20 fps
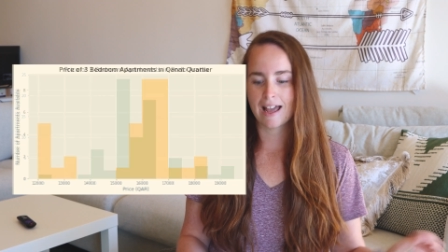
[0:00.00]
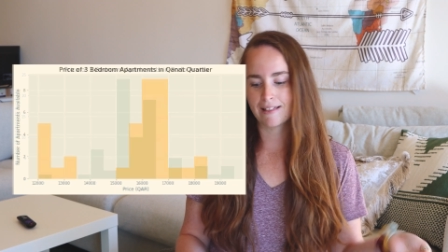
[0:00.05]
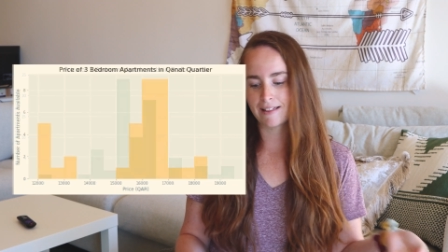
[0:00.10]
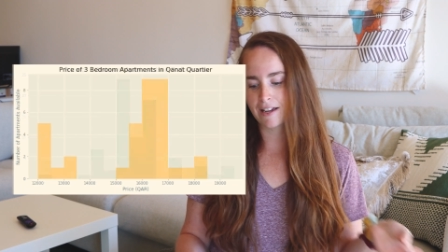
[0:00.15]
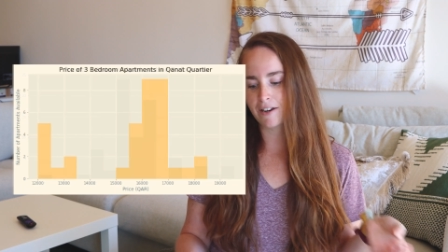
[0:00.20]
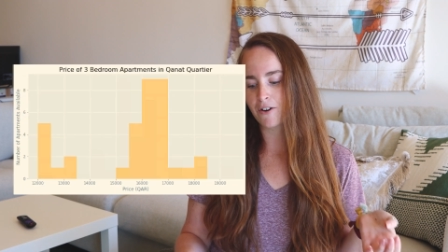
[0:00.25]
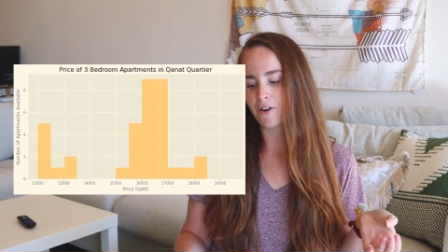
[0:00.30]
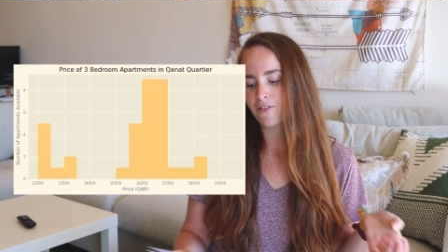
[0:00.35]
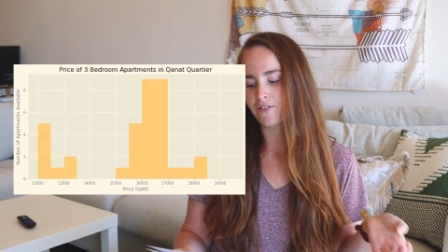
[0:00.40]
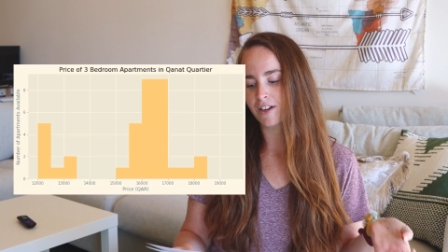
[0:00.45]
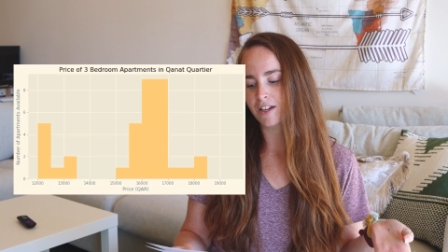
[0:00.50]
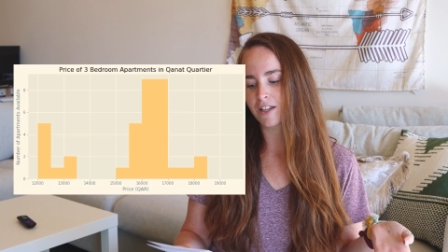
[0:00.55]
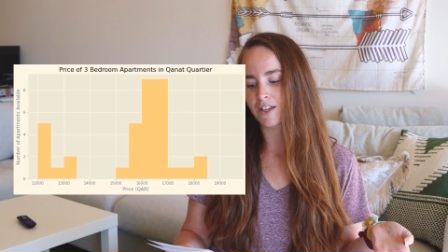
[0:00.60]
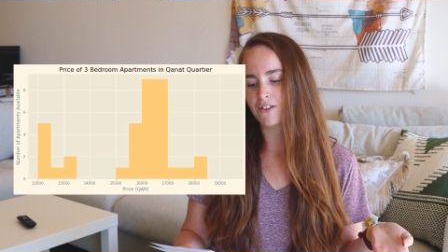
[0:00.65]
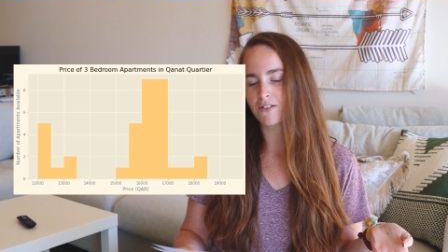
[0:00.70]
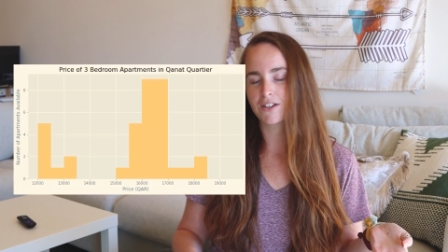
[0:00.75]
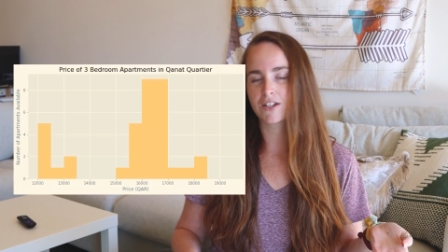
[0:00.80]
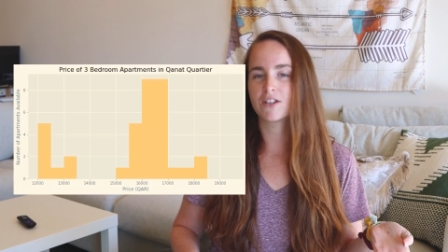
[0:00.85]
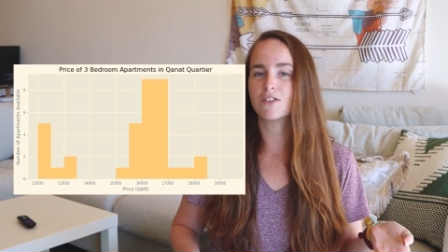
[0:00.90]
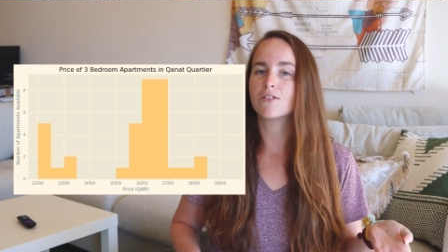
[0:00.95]
And then over in
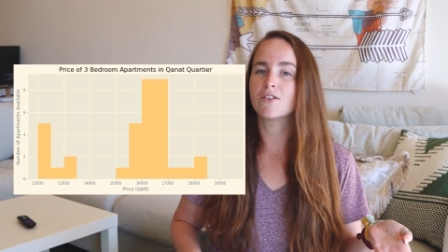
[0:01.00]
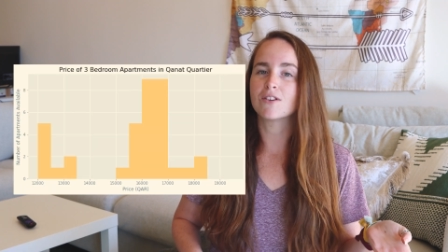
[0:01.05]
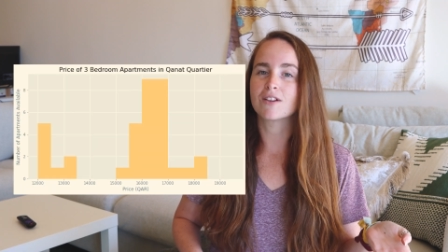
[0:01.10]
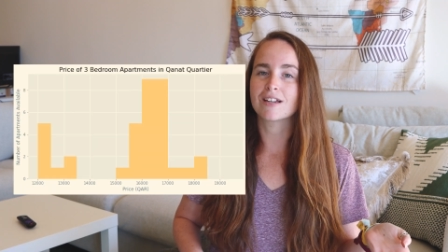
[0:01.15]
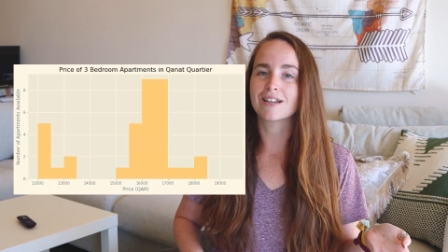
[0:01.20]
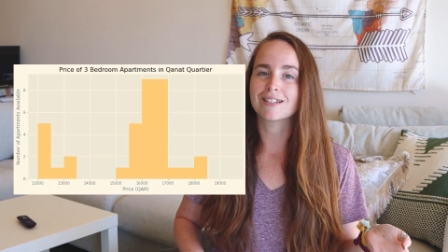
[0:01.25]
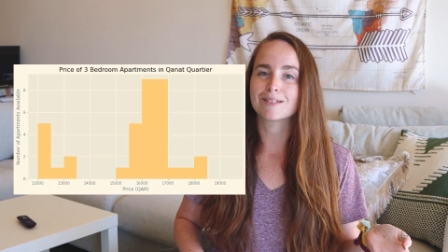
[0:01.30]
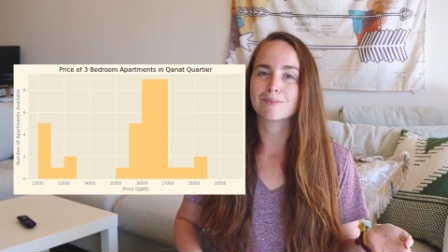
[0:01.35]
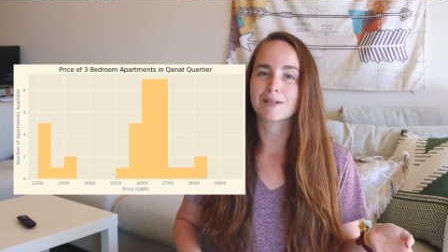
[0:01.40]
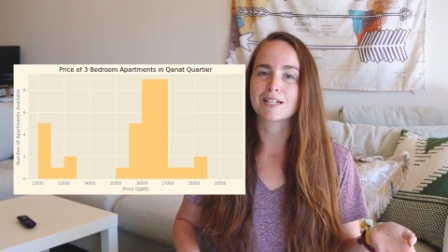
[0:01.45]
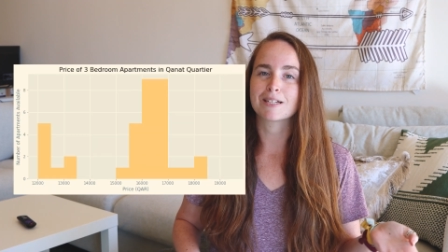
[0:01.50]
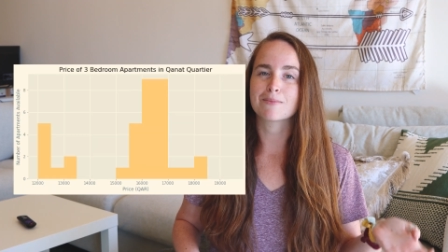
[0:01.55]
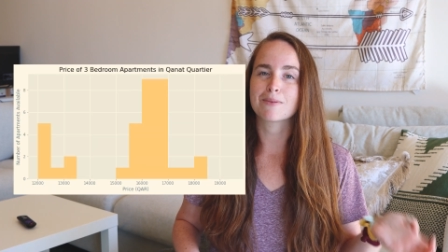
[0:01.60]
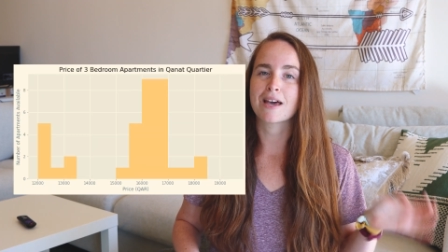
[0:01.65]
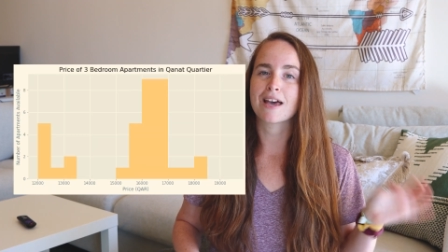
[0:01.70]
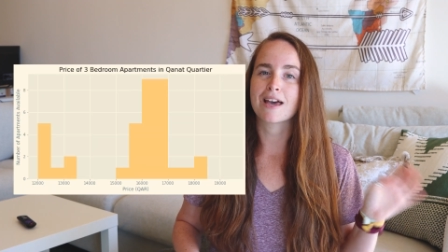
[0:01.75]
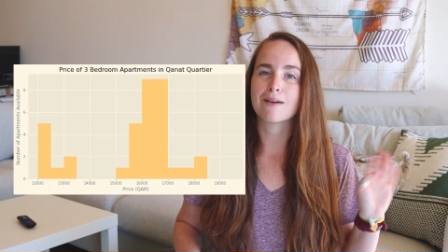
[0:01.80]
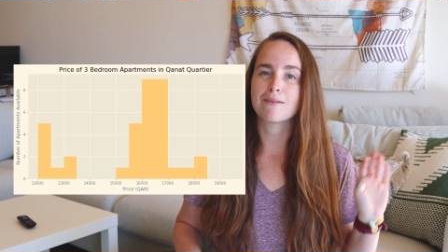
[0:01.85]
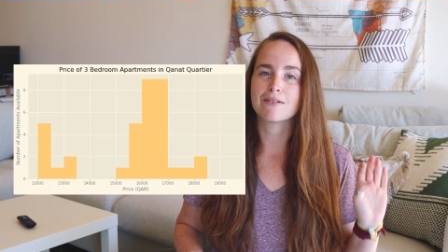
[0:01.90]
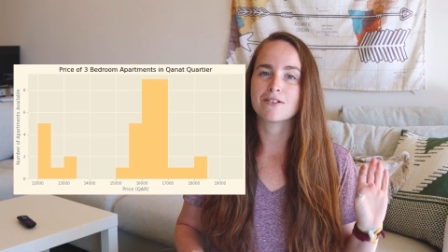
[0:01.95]
QQ, you can expect to
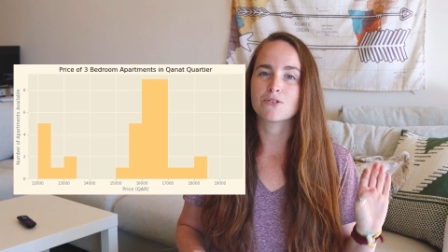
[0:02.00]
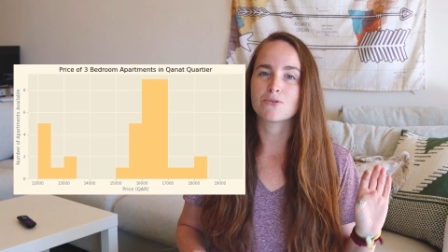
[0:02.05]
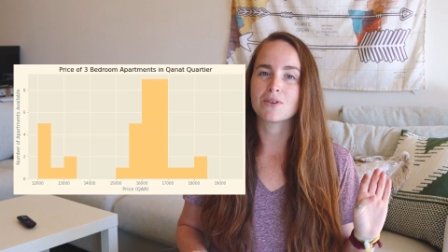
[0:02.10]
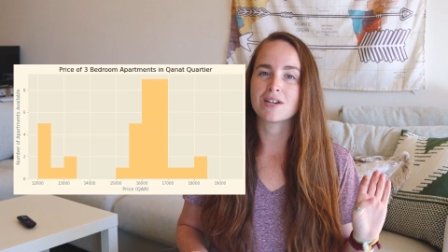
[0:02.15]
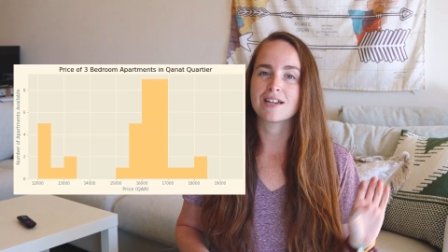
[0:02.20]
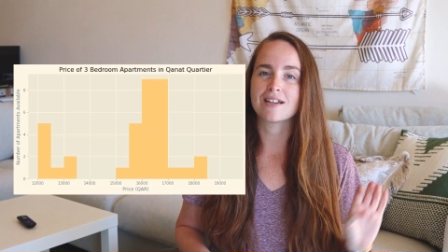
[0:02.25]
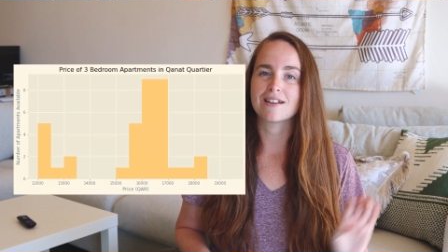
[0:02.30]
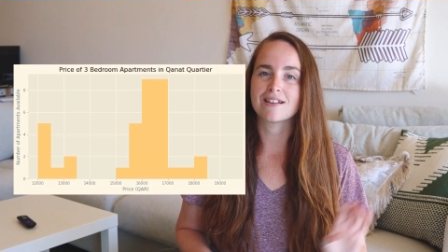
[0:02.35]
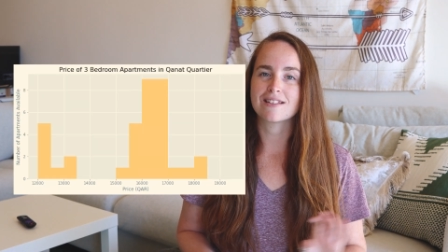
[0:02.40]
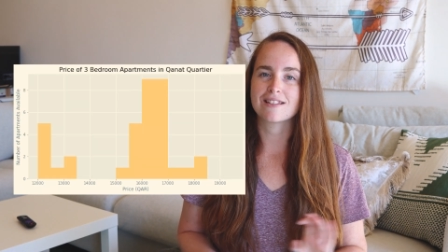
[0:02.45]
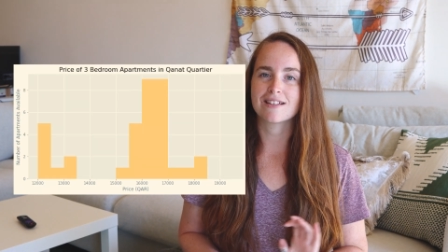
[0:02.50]
pay between